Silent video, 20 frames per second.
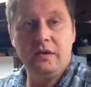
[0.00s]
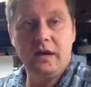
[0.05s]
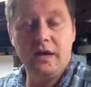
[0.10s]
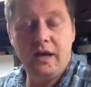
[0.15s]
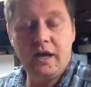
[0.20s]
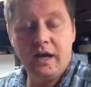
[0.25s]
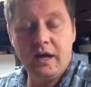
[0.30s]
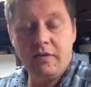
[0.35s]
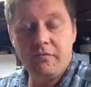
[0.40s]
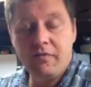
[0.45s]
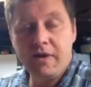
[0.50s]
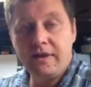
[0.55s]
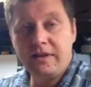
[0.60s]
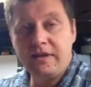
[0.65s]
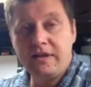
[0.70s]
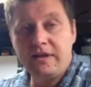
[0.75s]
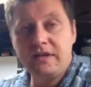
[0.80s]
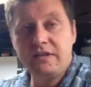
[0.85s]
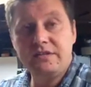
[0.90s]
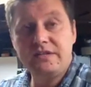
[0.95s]

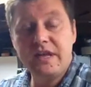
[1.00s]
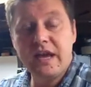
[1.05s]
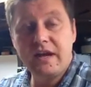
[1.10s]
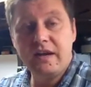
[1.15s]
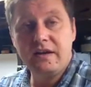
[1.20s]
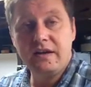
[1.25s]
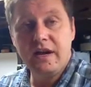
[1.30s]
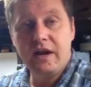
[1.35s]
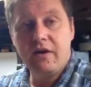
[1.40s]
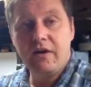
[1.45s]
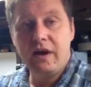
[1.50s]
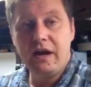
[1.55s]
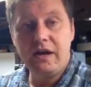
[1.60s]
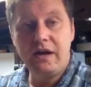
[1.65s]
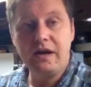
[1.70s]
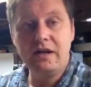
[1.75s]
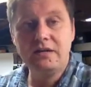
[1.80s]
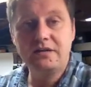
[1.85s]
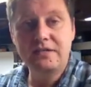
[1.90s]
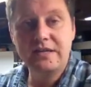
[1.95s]
Racked it into secondary,
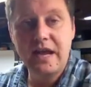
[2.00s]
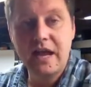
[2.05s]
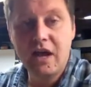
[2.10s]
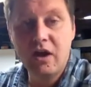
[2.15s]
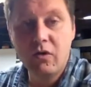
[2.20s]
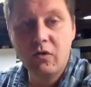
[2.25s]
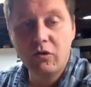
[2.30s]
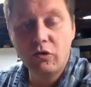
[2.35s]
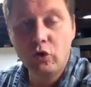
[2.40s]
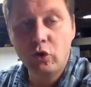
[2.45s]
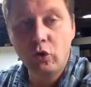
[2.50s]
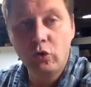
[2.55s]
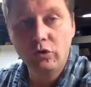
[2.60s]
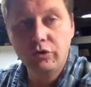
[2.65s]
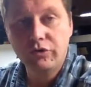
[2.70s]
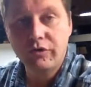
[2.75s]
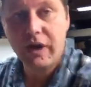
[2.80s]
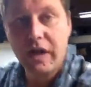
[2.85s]
and it is now cold